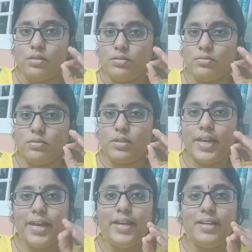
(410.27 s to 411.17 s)

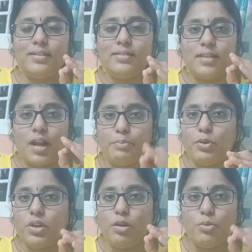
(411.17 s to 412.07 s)
keen therapeutic
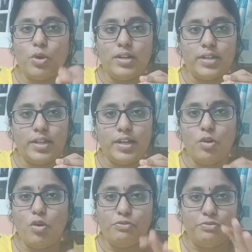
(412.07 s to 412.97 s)
monitoring of
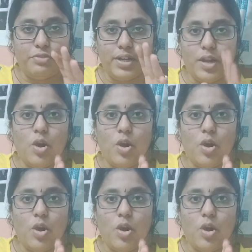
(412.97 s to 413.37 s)
digoxin